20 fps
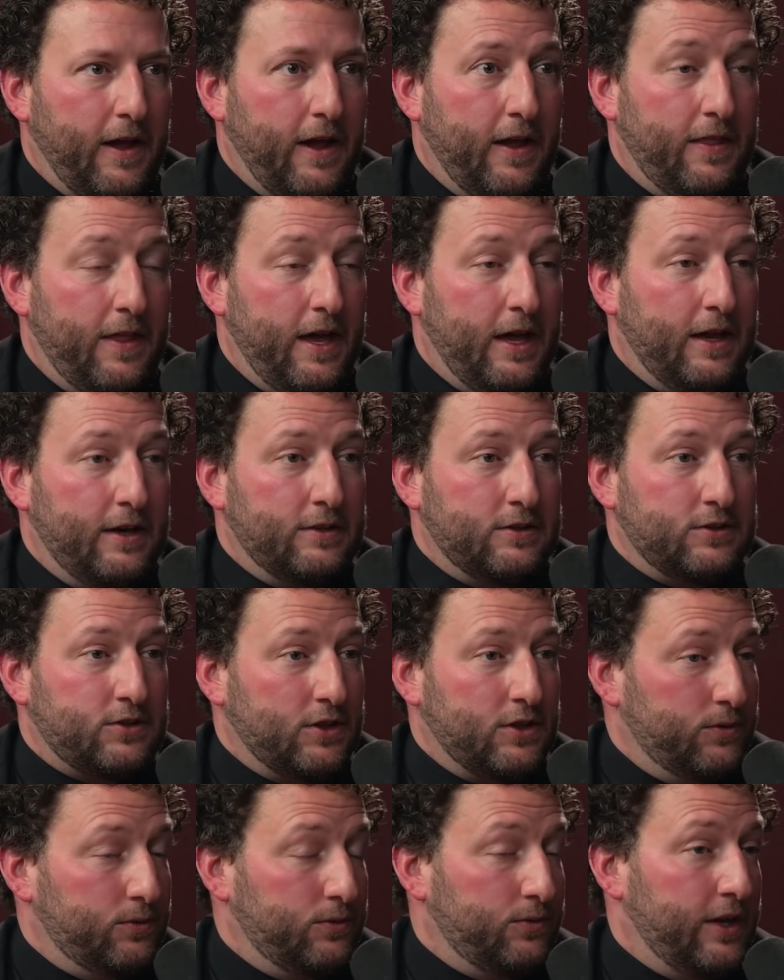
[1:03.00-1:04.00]
and then
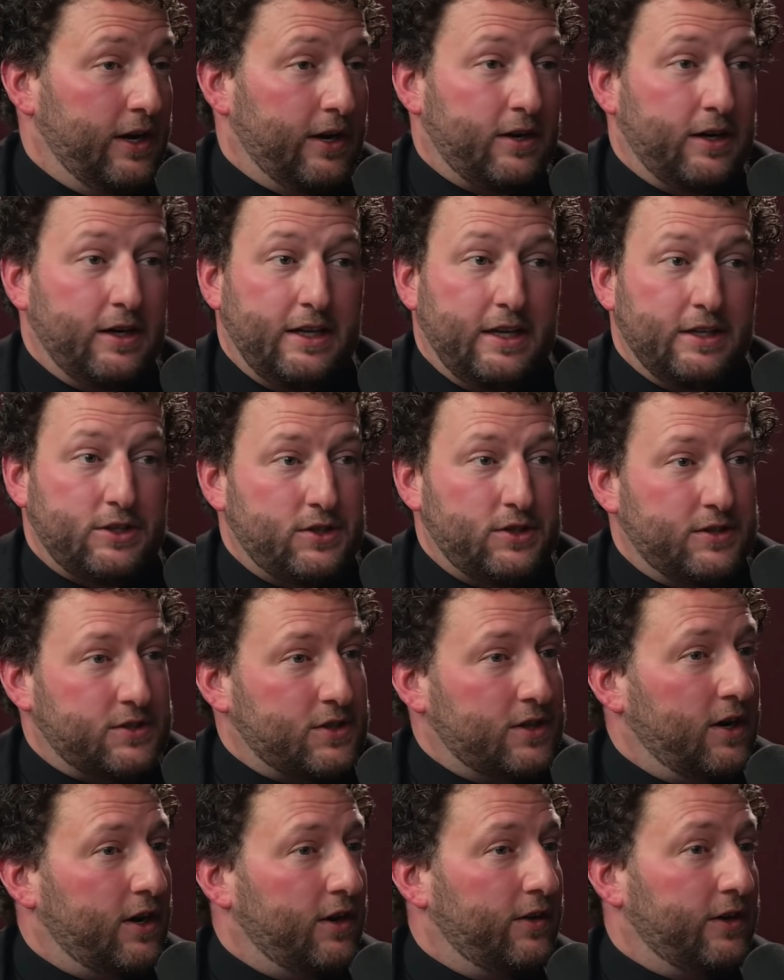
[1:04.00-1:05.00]
so they're going to get you the
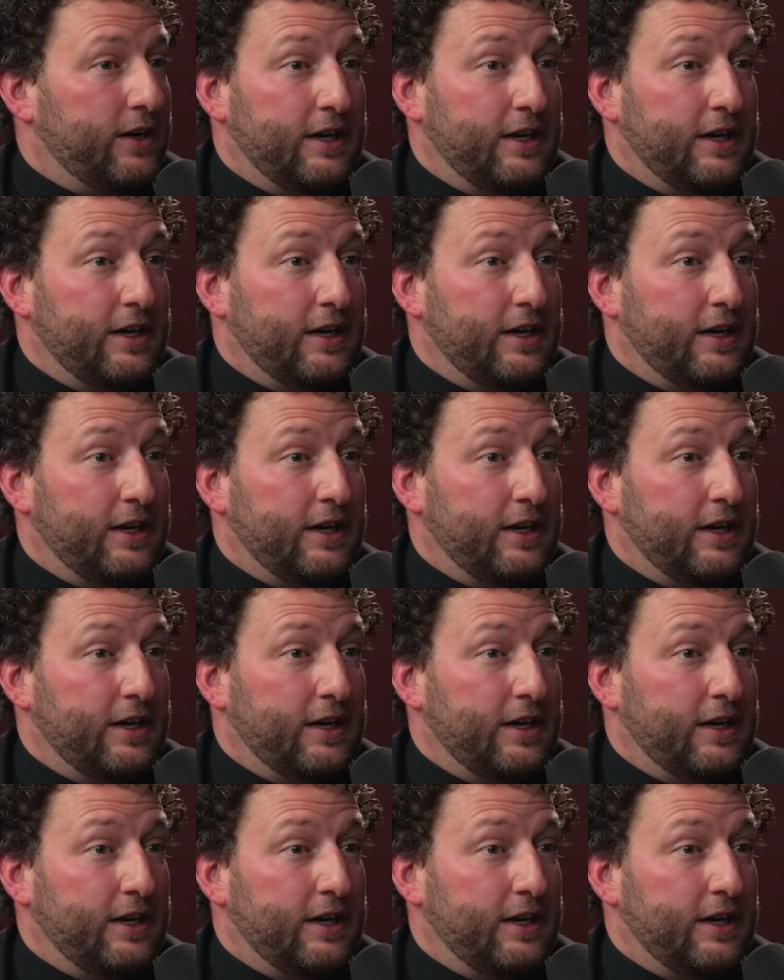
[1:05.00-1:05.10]
cigar.